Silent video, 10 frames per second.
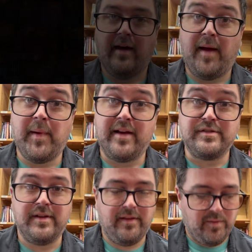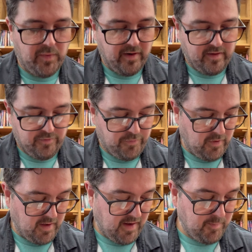I'm actually in the market for
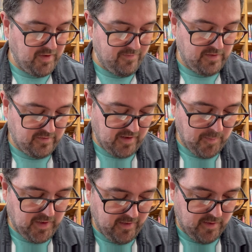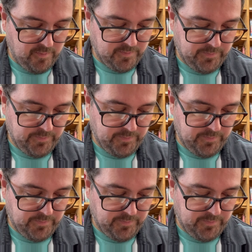a copy of Insomnia.